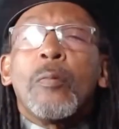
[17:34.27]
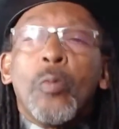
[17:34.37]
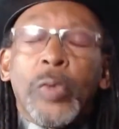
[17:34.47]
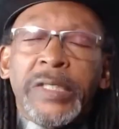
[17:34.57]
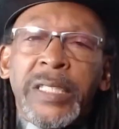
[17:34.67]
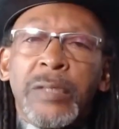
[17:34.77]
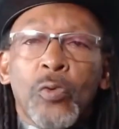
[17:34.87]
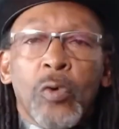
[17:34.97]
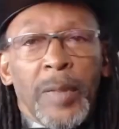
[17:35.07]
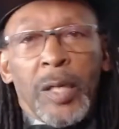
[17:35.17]
What did
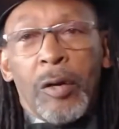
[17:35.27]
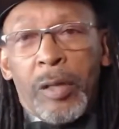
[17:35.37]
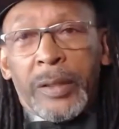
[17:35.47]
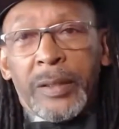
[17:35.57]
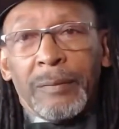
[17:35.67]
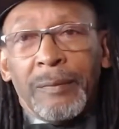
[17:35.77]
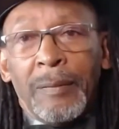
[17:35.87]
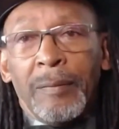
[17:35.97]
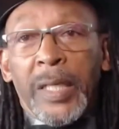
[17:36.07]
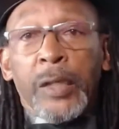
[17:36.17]
warm my heart
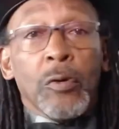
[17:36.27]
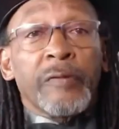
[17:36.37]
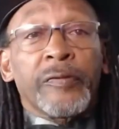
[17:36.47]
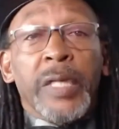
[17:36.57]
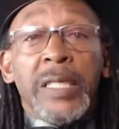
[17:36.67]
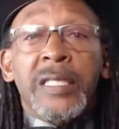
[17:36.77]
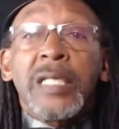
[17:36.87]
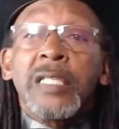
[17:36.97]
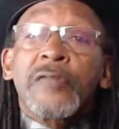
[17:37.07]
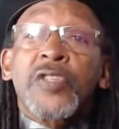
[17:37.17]
and offer a
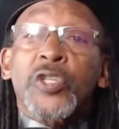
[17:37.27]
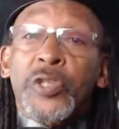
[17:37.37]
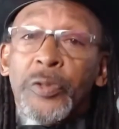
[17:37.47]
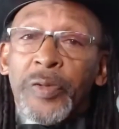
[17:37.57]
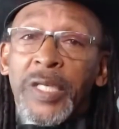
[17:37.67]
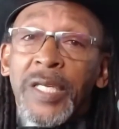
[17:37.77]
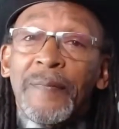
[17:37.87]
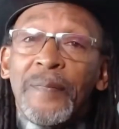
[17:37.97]
sense of security